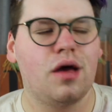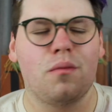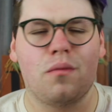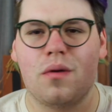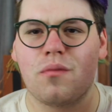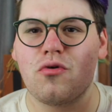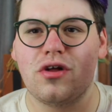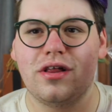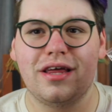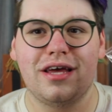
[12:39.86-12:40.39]

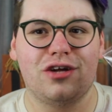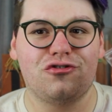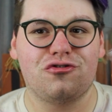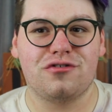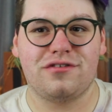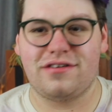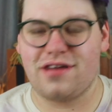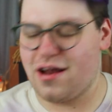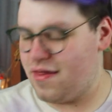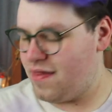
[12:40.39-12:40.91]
I'm really
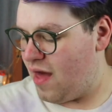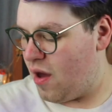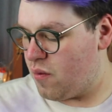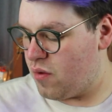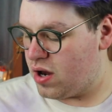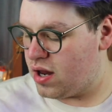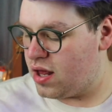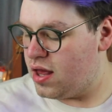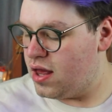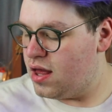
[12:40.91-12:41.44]
interested in that
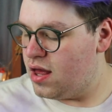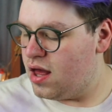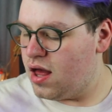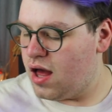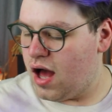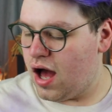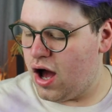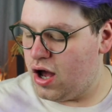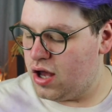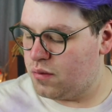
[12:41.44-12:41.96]
one.
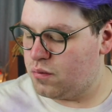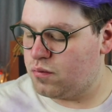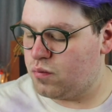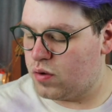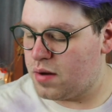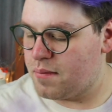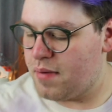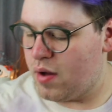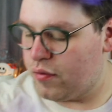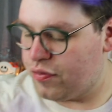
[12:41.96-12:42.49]
I
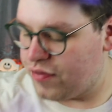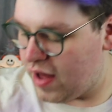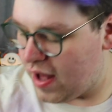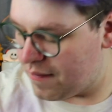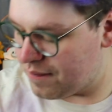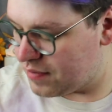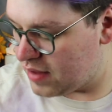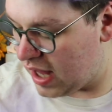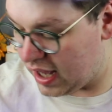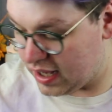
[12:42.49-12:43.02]
want to melt
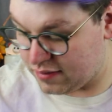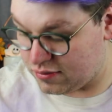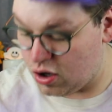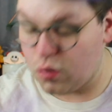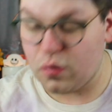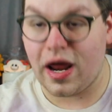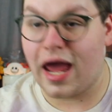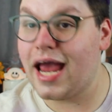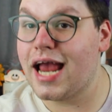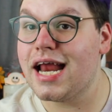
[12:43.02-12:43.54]
that. I
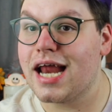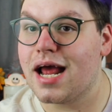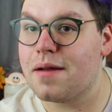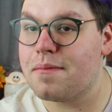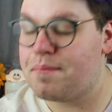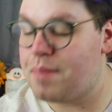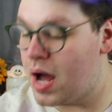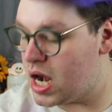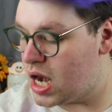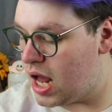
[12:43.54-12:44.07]
don't hate it,
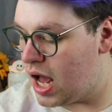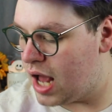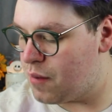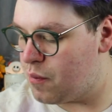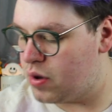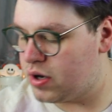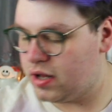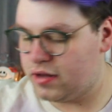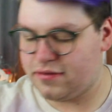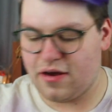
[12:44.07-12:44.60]
but I
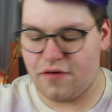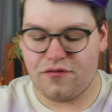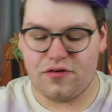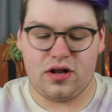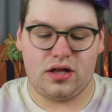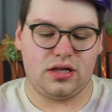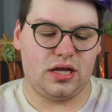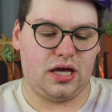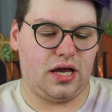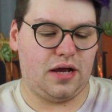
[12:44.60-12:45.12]
want to
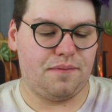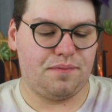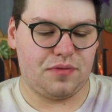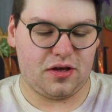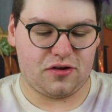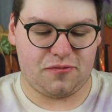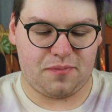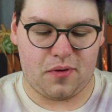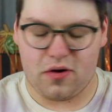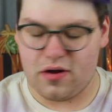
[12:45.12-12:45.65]
definitely
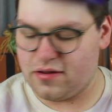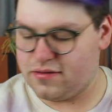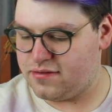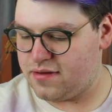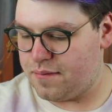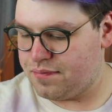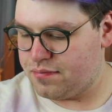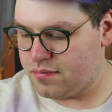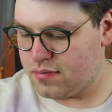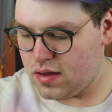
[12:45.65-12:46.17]
experience
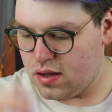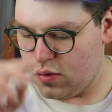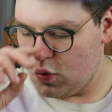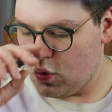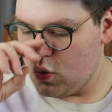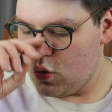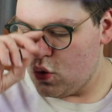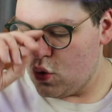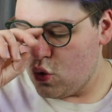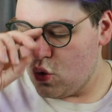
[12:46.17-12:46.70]
it.
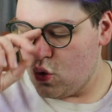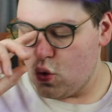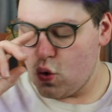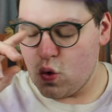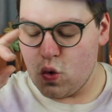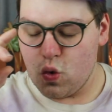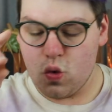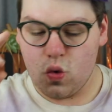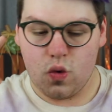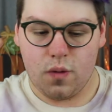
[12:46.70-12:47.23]

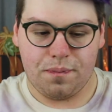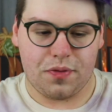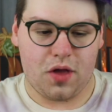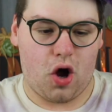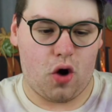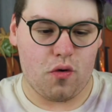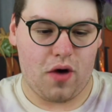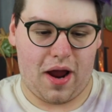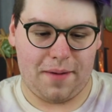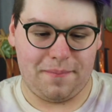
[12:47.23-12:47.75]

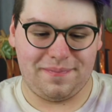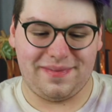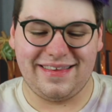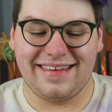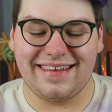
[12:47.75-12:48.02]
All right.